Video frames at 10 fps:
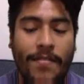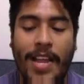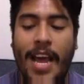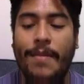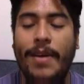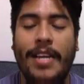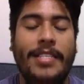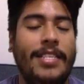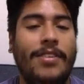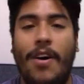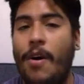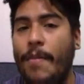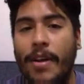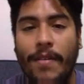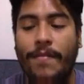of data mines. He's all
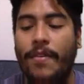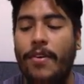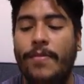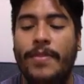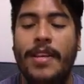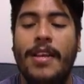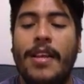but confirmed.